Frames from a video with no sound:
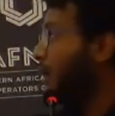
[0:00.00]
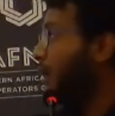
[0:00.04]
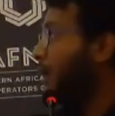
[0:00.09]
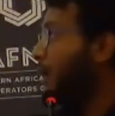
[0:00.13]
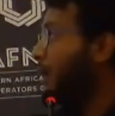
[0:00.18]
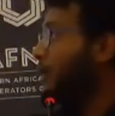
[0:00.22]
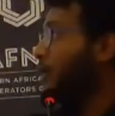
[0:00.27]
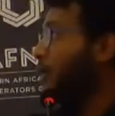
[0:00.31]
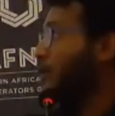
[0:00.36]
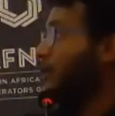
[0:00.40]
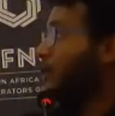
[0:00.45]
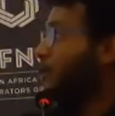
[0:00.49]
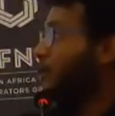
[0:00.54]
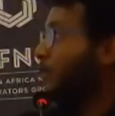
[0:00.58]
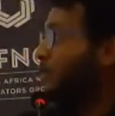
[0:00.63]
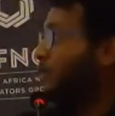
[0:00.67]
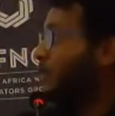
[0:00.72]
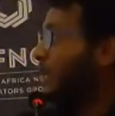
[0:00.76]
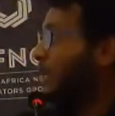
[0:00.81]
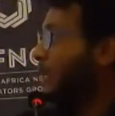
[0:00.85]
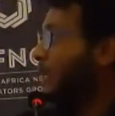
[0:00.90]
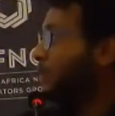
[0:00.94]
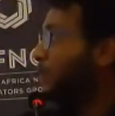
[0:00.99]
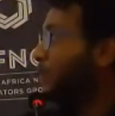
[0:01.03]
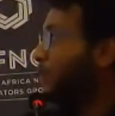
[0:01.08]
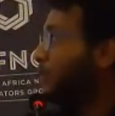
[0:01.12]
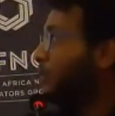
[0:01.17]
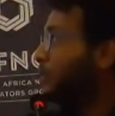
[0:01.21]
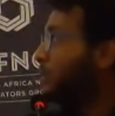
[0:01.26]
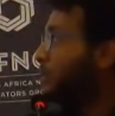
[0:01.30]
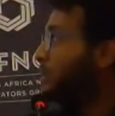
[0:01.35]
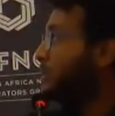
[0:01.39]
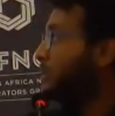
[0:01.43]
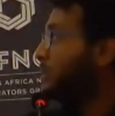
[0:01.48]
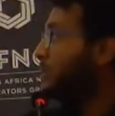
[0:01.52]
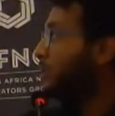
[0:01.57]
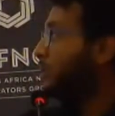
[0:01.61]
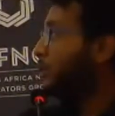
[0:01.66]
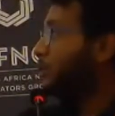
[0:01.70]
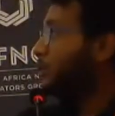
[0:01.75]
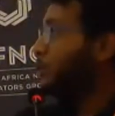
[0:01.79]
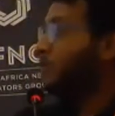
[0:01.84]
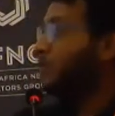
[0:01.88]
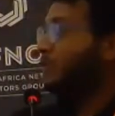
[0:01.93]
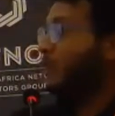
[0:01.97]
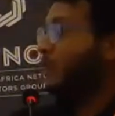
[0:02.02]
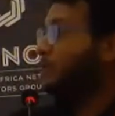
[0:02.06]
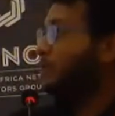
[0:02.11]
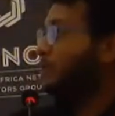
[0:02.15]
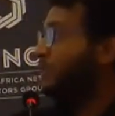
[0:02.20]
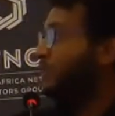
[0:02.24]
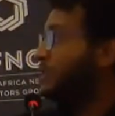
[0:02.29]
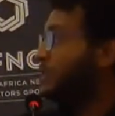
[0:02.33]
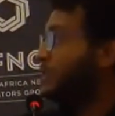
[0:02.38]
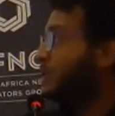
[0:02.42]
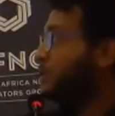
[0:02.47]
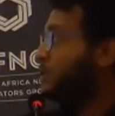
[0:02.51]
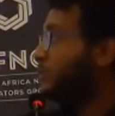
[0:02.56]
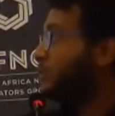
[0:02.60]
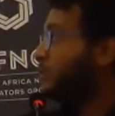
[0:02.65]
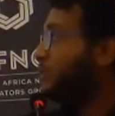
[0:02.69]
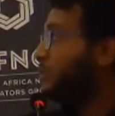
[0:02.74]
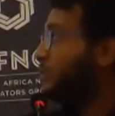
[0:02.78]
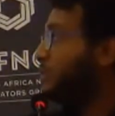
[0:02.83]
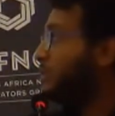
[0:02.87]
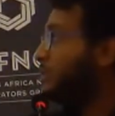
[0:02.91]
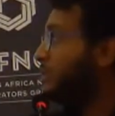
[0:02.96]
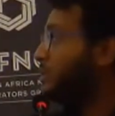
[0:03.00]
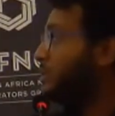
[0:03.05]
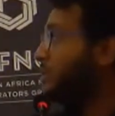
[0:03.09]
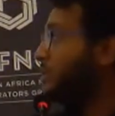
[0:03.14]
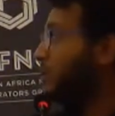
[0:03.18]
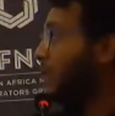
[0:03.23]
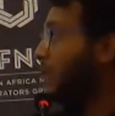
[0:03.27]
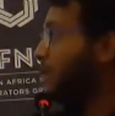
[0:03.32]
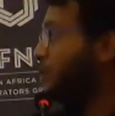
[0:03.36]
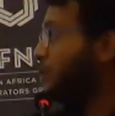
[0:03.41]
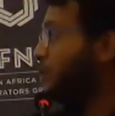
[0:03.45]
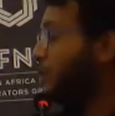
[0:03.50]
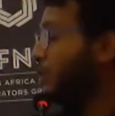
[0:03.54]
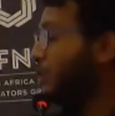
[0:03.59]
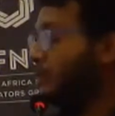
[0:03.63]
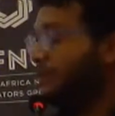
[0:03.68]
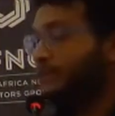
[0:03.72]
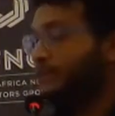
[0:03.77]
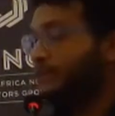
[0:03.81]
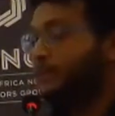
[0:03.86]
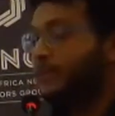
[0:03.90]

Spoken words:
the number of networks, the number of IPv6 users, and so on.